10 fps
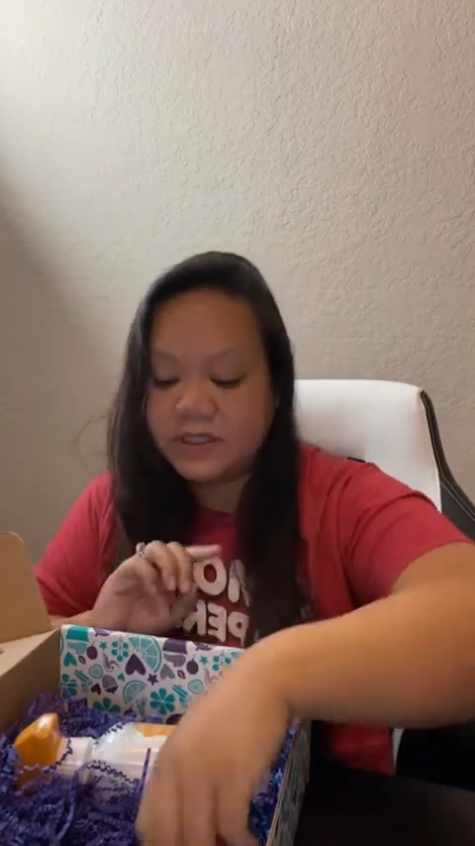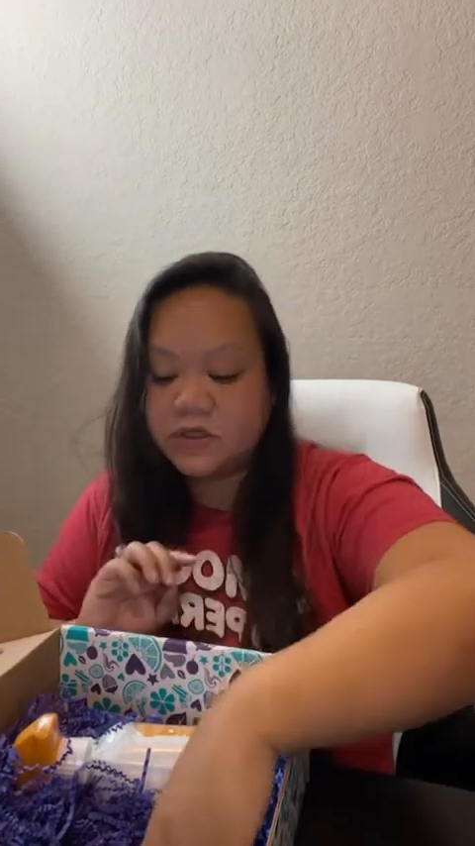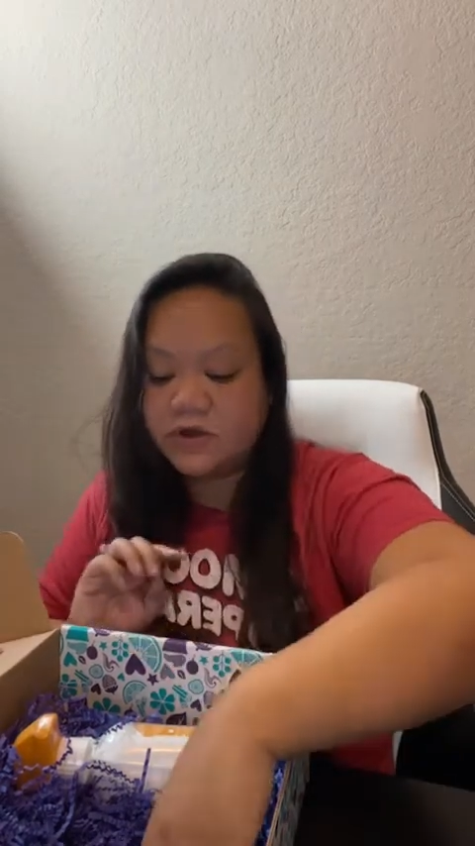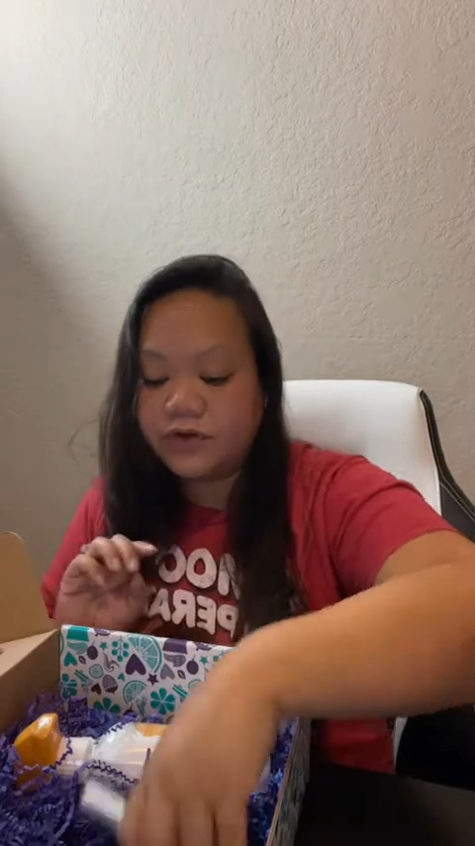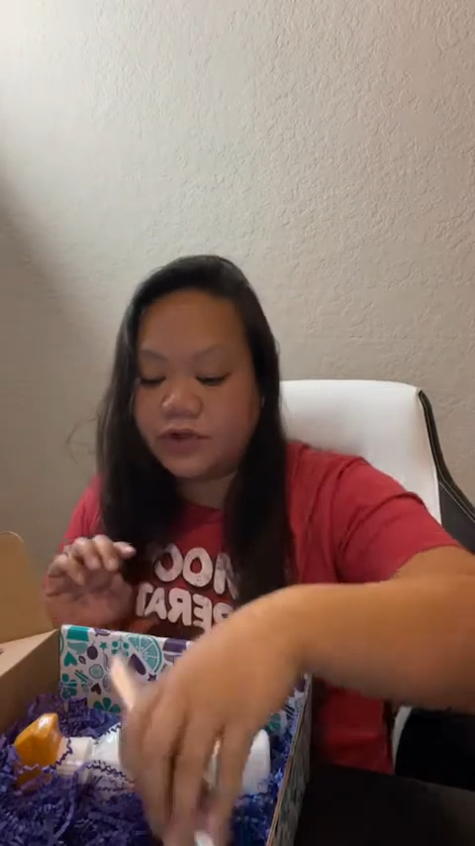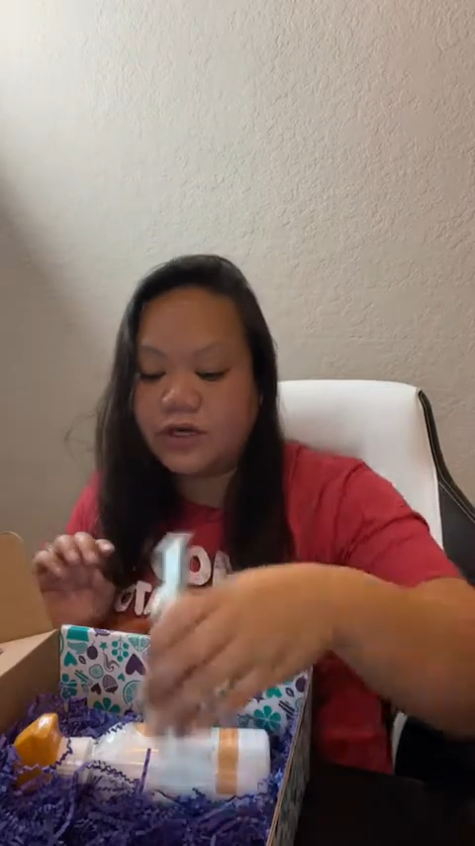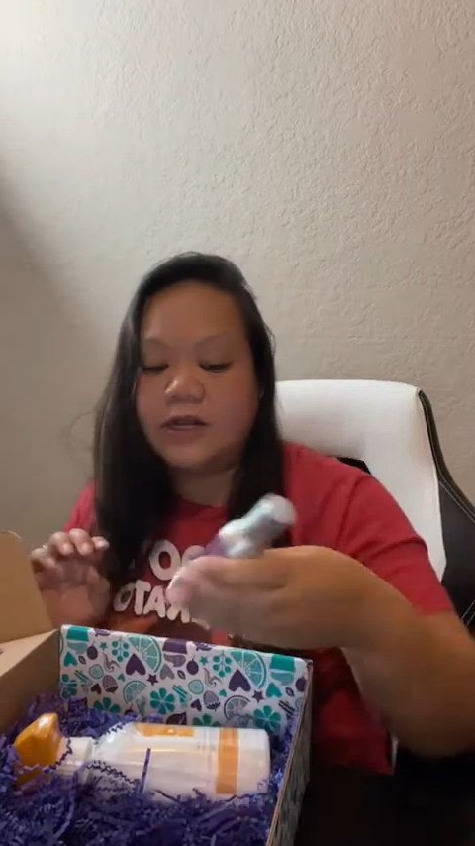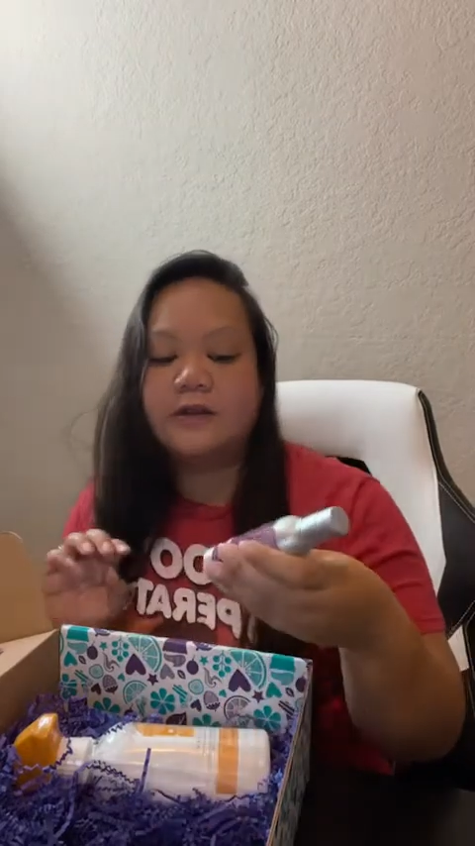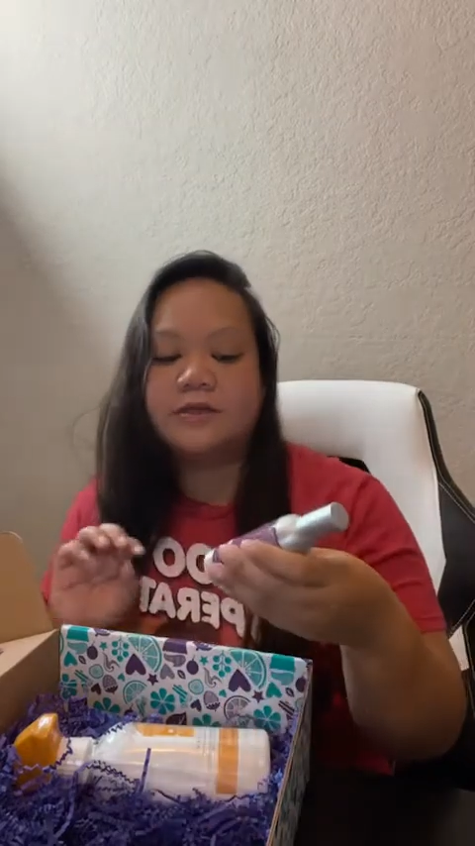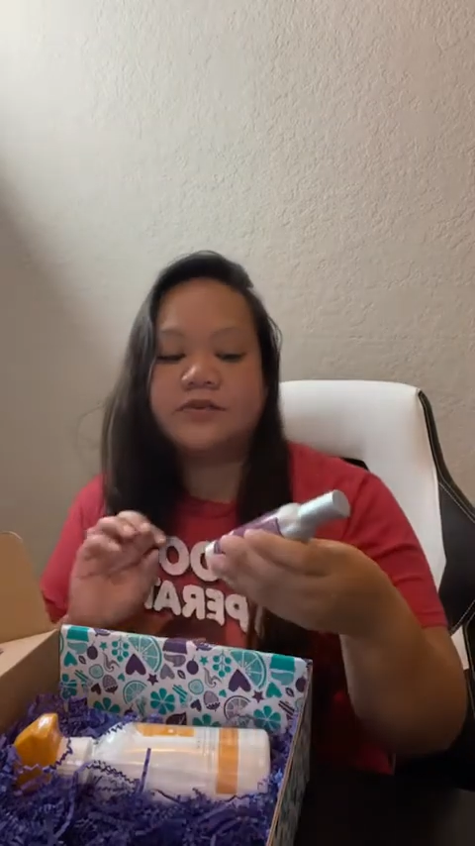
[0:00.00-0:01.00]
It's over
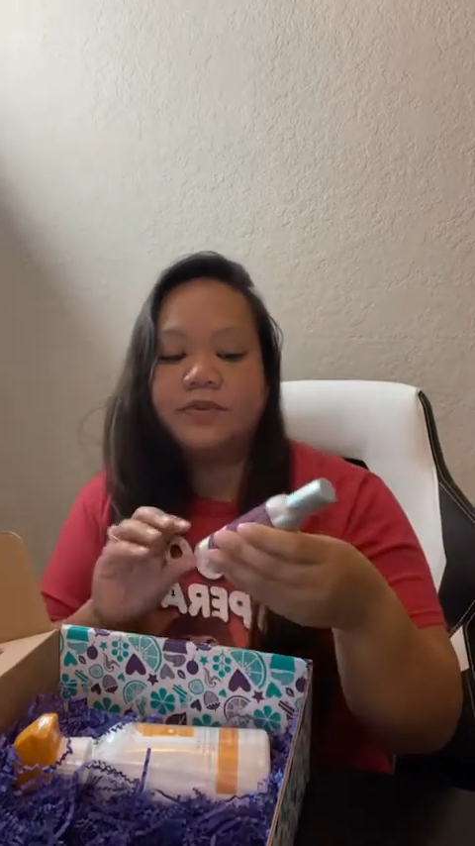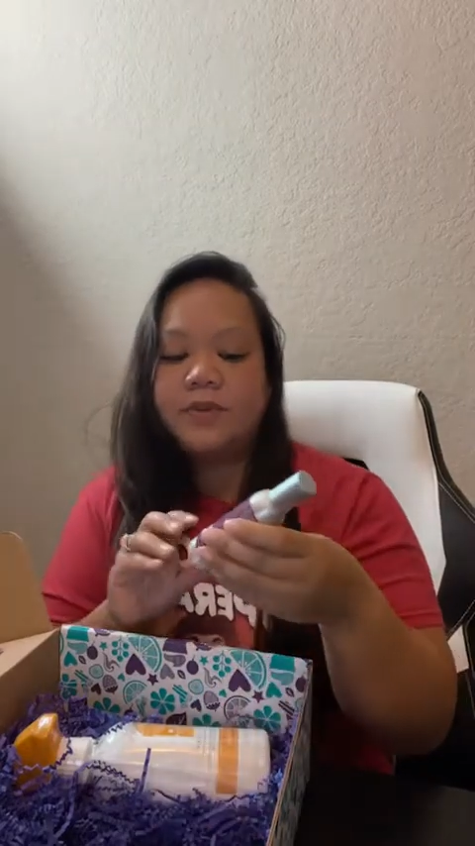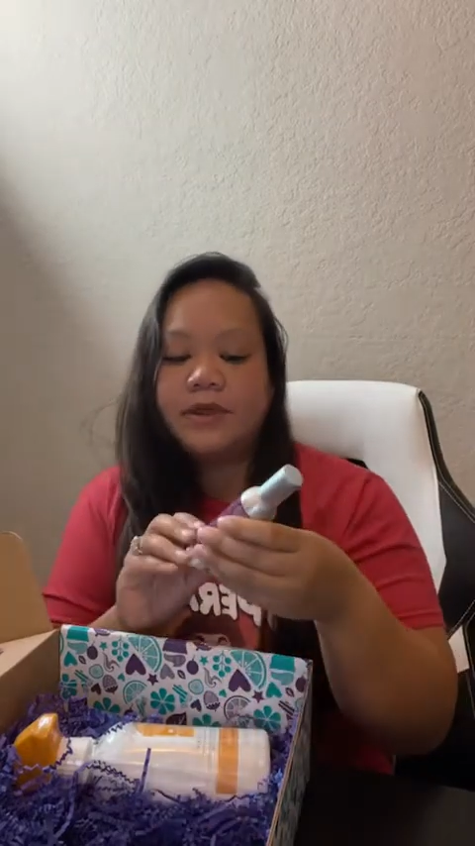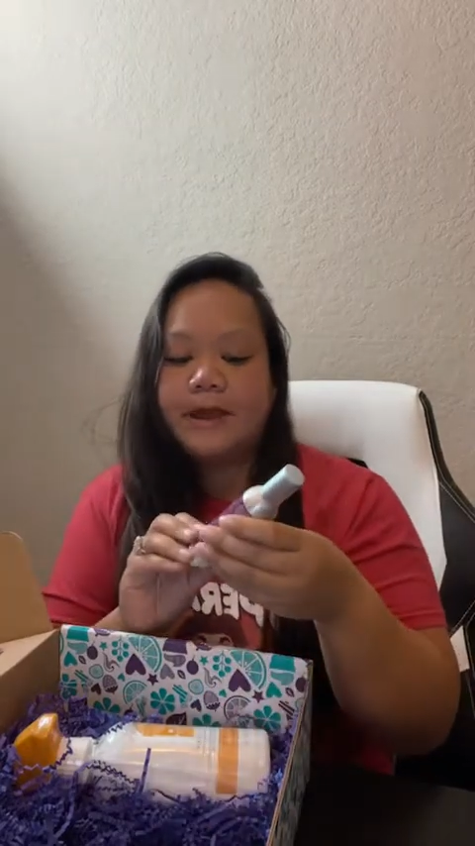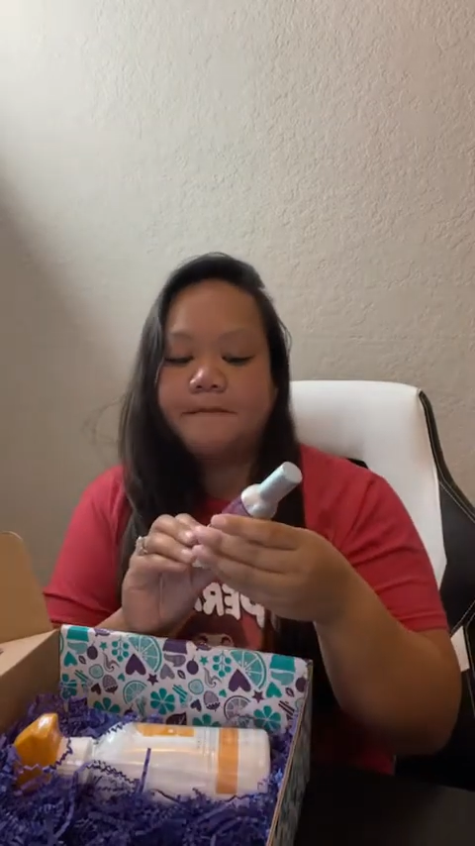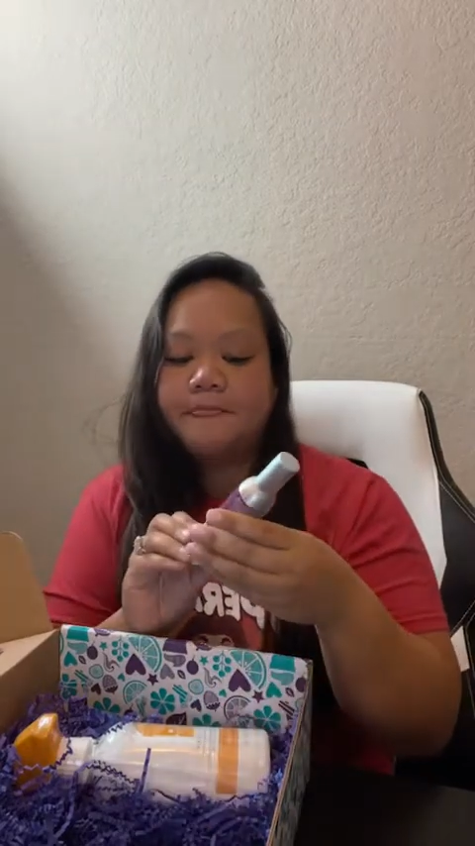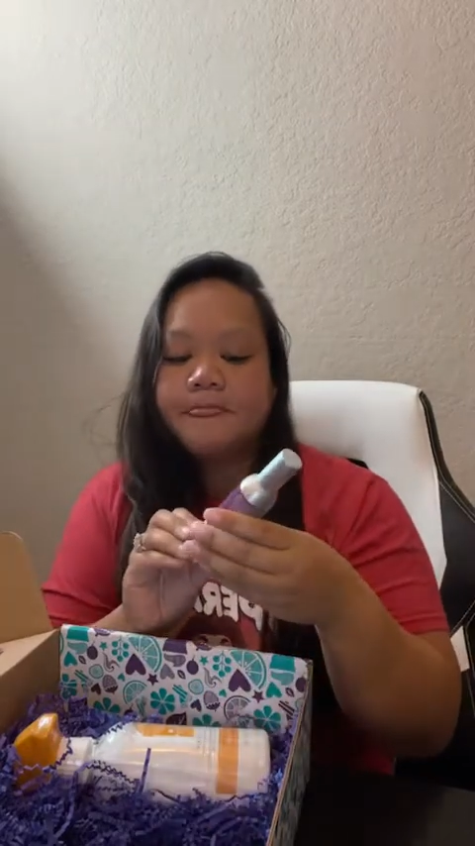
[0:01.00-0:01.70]
$30. Remember that.